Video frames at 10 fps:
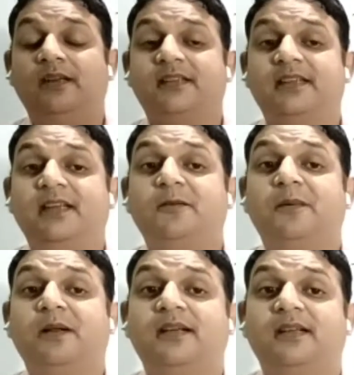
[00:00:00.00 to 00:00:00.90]
Why is
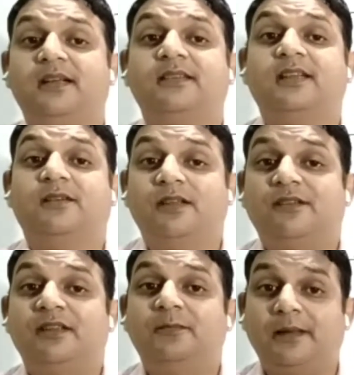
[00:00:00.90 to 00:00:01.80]
the green plant
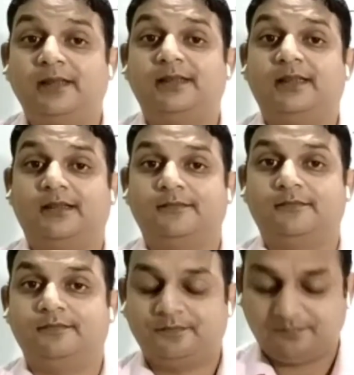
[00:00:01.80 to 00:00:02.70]
is covered with bell
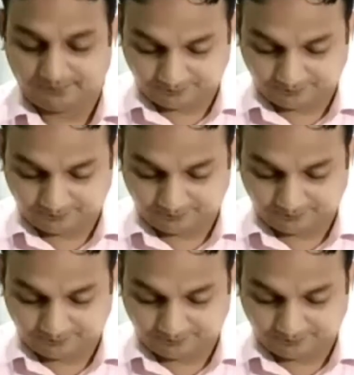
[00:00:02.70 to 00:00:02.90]
jar?